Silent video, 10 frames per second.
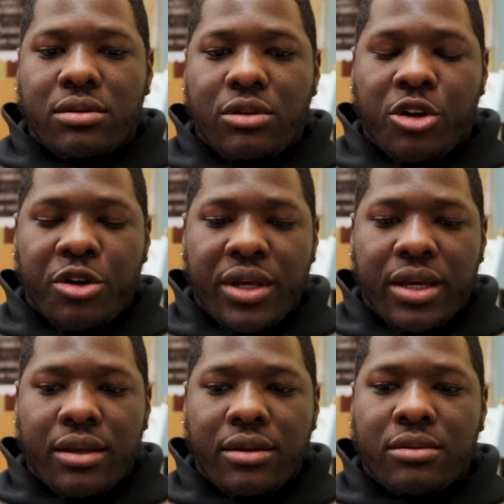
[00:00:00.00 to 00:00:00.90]

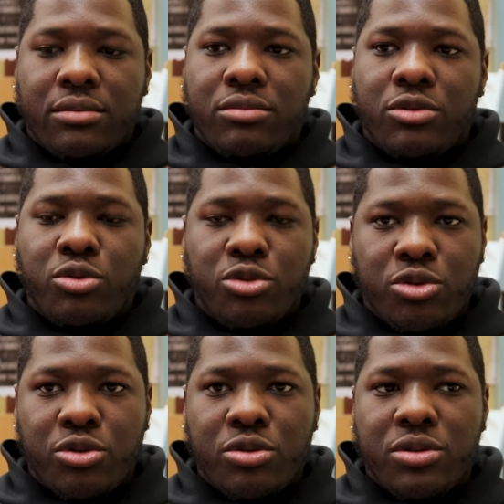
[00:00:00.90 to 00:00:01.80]
learning new
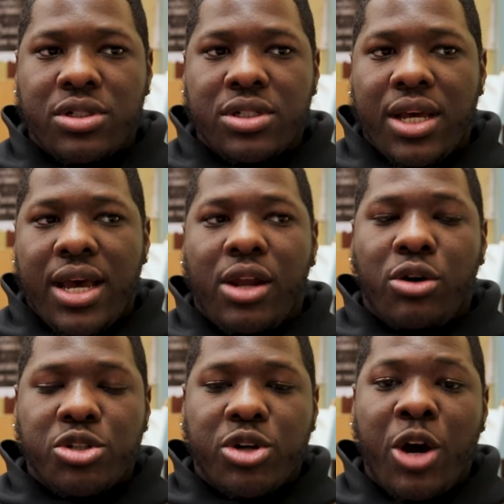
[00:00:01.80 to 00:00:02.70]
tools, and
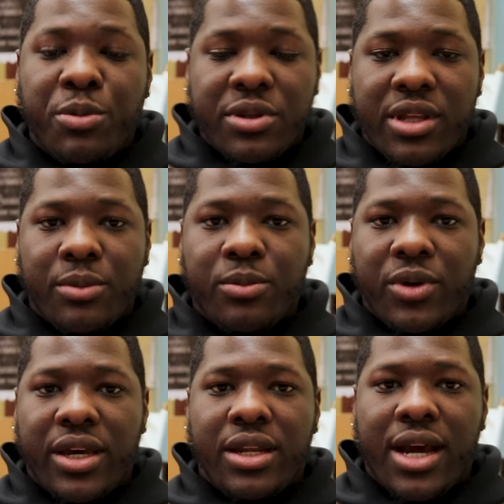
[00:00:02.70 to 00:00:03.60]
also helping them
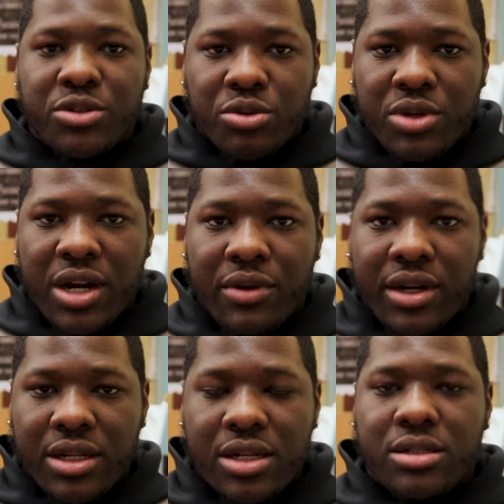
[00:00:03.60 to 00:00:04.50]
in high school now
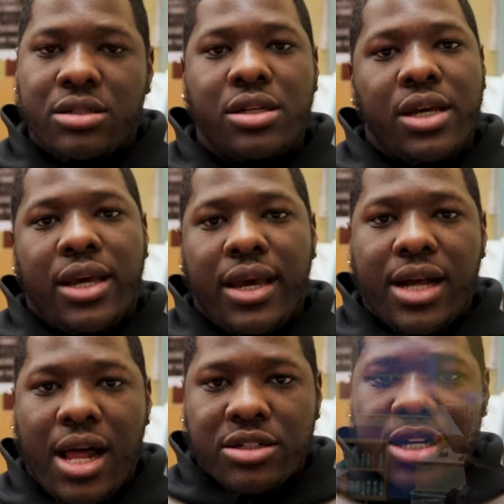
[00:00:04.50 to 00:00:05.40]
readiness and college